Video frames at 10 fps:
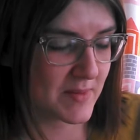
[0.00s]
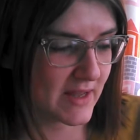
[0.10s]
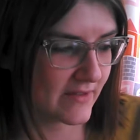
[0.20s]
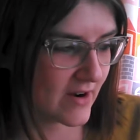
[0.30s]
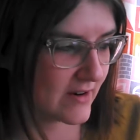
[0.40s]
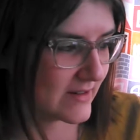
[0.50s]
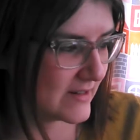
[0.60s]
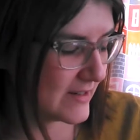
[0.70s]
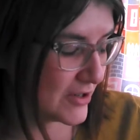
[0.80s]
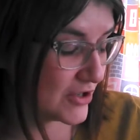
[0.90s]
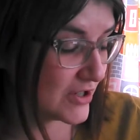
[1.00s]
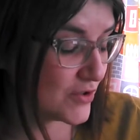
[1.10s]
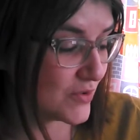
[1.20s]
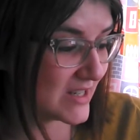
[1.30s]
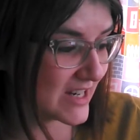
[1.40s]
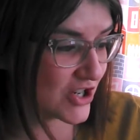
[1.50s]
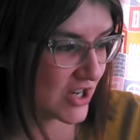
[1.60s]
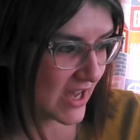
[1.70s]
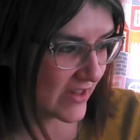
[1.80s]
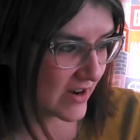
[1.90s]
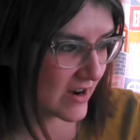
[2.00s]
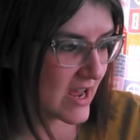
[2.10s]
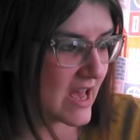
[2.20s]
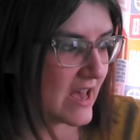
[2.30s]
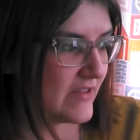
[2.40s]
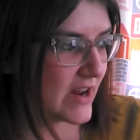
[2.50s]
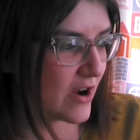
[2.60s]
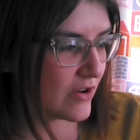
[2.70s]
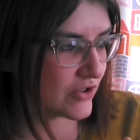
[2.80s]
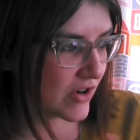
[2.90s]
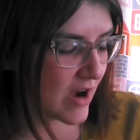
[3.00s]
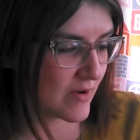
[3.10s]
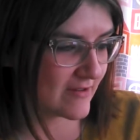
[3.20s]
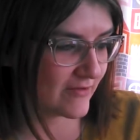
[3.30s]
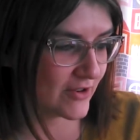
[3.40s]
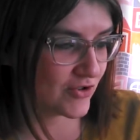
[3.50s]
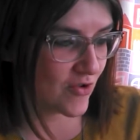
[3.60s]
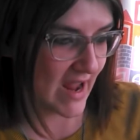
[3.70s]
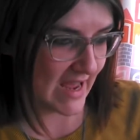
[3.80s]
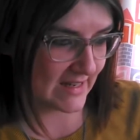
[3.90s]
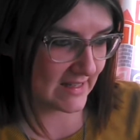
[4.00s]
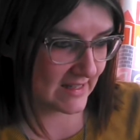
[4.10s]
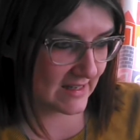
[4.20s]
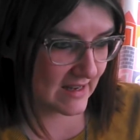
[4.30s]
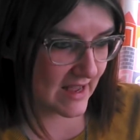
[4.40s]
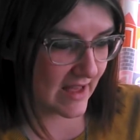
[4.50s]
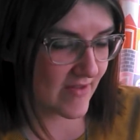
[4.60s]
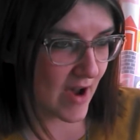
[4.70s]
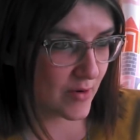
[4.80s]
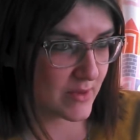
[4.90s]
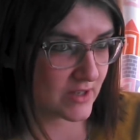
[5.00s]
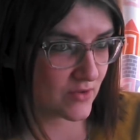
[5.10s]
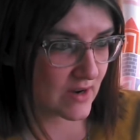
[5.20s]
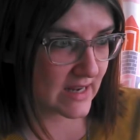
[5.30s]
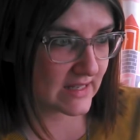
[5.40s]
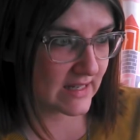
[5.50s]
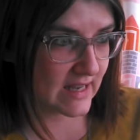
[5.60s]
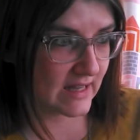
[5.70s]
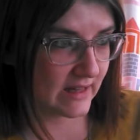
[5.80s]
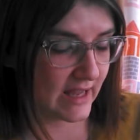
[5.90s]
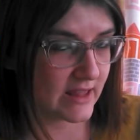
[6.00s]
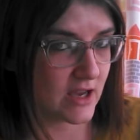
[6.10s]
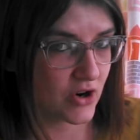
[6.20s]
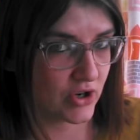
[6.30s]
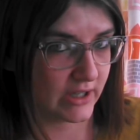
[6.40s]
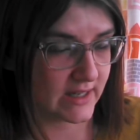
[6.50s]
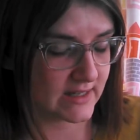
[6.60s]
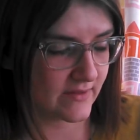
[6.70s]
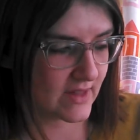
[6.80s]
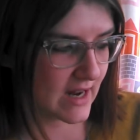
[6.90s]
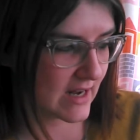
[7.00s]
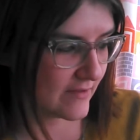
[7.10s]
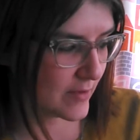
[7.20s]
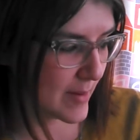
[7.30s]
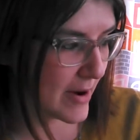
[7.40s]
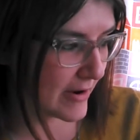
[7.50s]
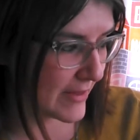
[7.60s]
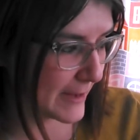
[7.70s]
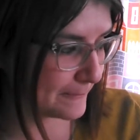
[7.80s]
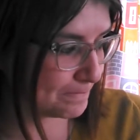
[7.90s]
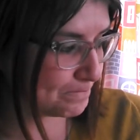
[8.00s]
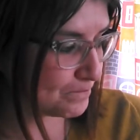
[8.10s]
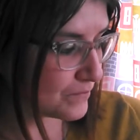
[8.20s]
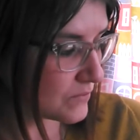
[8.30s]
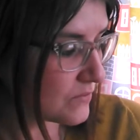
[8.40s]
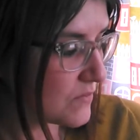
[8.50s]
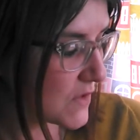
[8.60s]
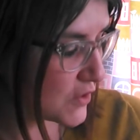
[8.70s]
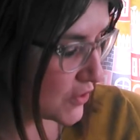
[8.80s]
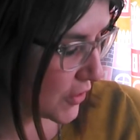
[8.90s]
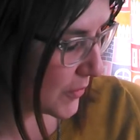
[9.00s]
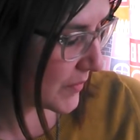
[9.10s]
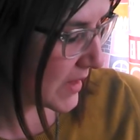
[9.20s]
my gift cards to Stitch Together. And I also got one for Joann's, and that will be so nice to get like the acrylic stuff that I need for my marathon. So